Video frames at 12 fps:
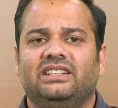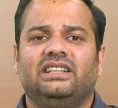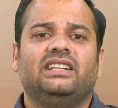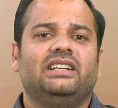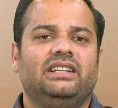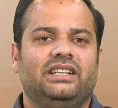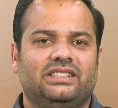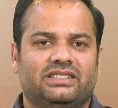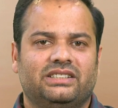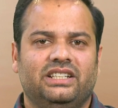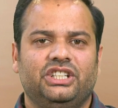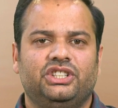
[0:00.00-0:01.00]

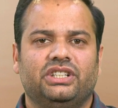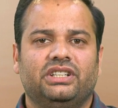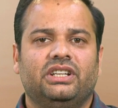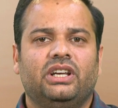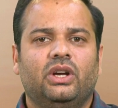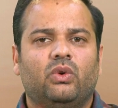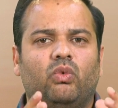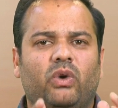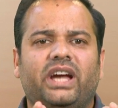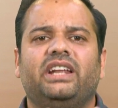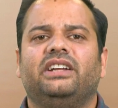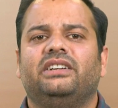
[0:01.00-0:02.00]
legislation
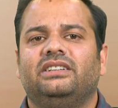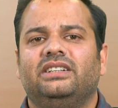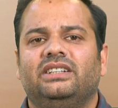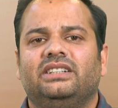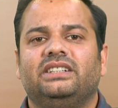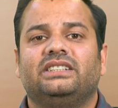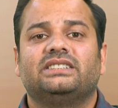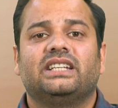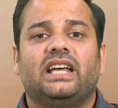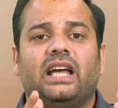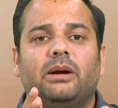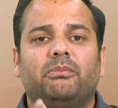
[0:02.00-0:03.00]
wherein it is
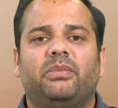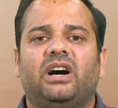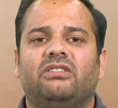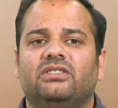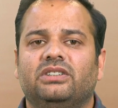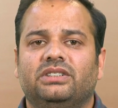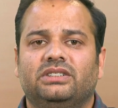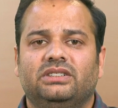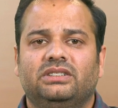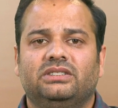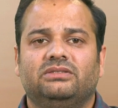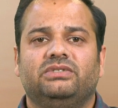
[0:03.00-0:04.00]
empowered
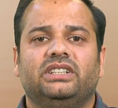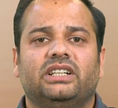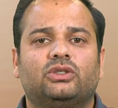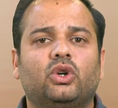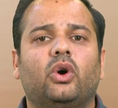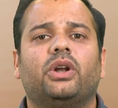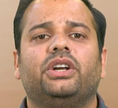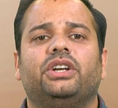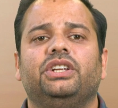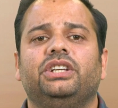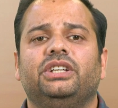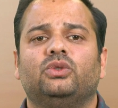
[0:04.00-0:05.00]
with the
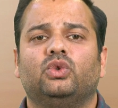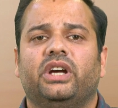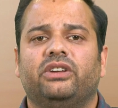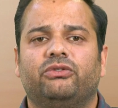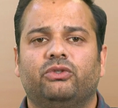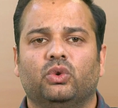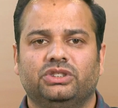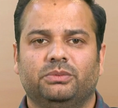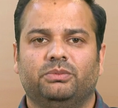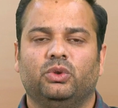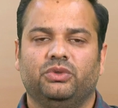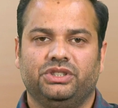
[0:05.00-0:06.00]
authority to enforce the
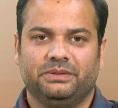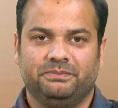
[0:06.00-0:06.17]
provision.